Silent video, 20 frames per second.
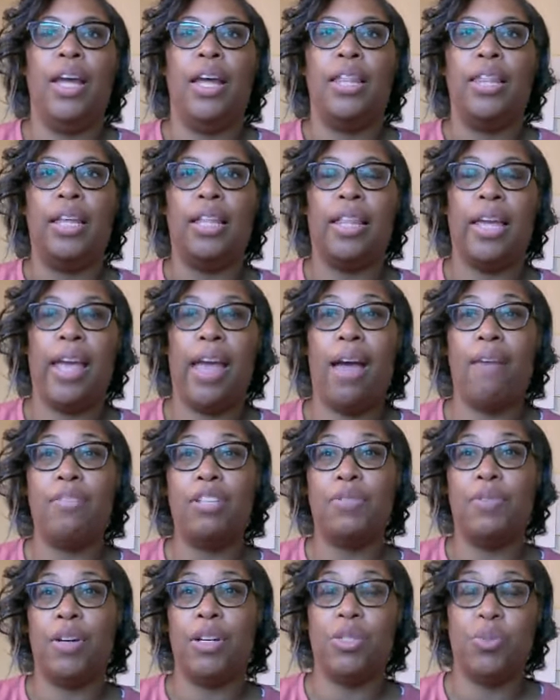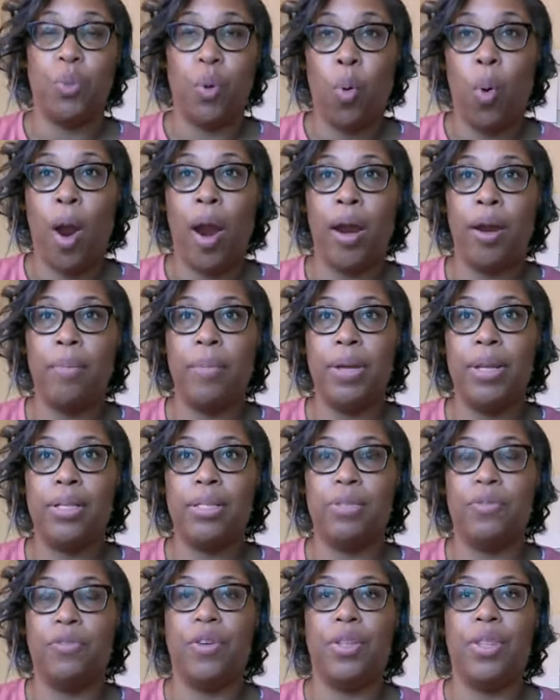that they have as far as
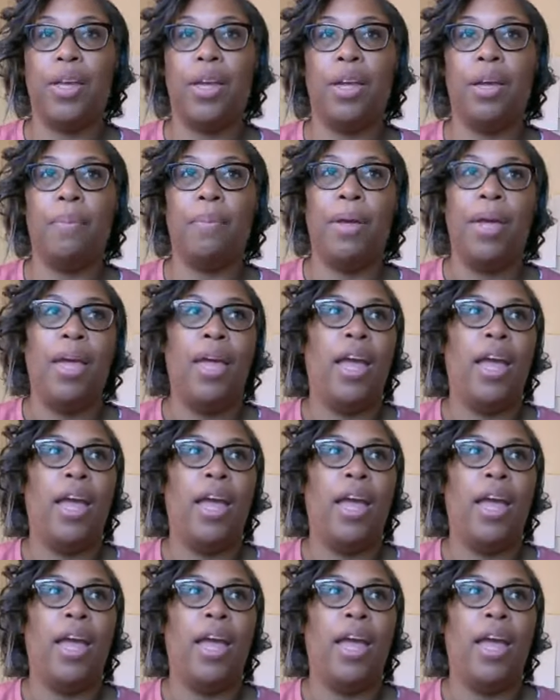requirements them.